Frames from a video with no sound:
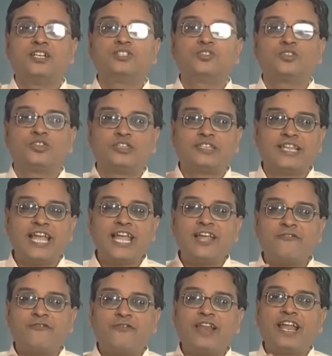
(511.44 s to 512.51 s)
So,
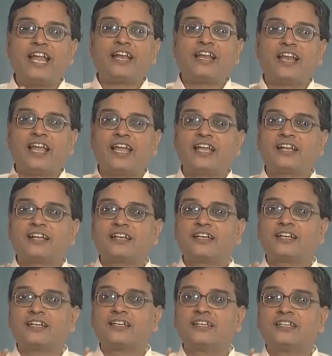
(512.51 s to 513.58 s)
they flaked like
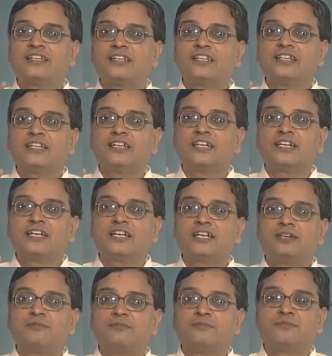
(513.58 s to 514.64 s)
uh,
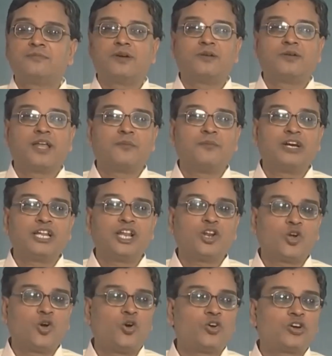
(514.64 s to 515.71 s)
um, a brittle
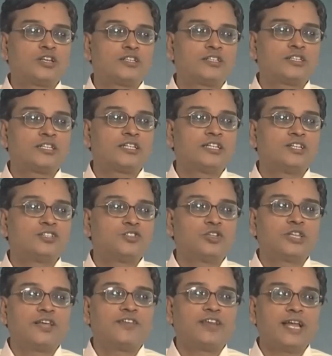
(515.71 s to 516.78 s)
coat. So,
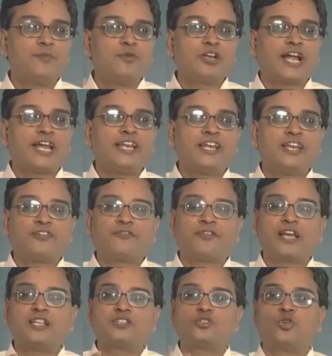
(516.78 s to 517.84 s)
they were able to
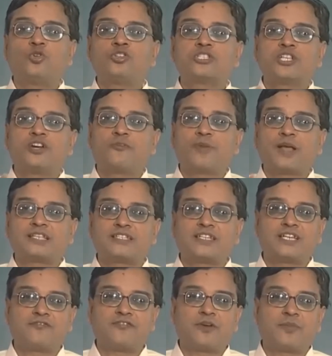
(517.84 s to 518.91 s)
identify zones of
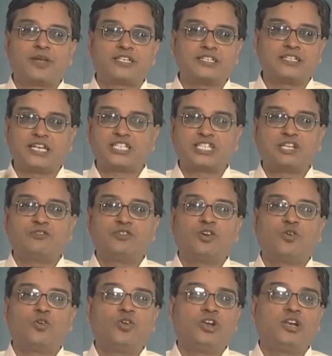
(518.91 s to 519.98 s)
plastic deformation that is how the
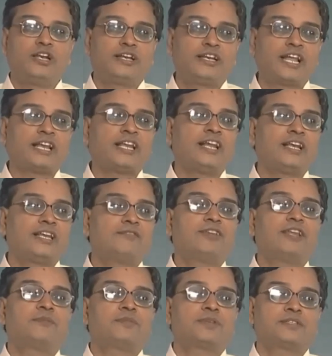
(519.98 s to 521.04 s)
whole technique
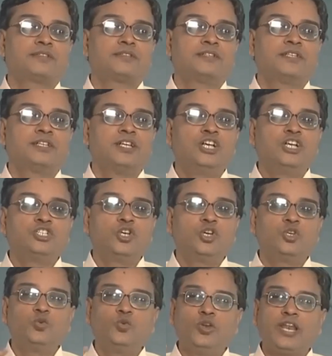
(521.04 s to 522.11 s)
developed. So,
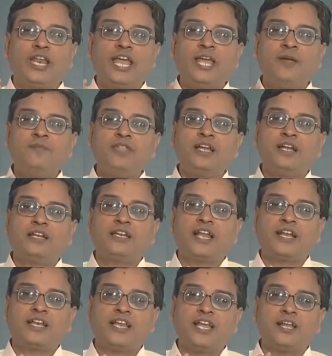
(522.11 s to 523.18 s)
you name that
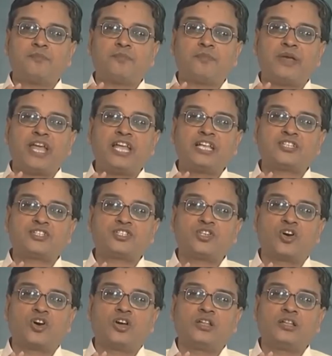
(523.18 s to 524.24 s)
technique based
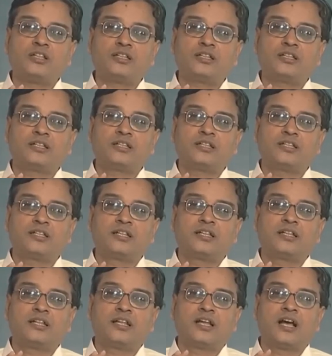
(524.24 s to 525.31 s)
on
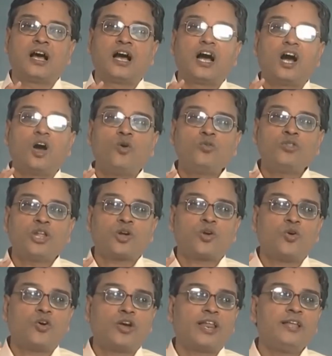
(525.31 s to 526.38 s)
how the
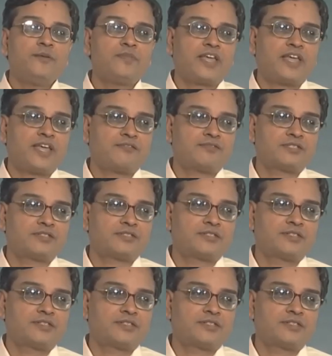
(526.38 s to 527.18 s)
coating behaves.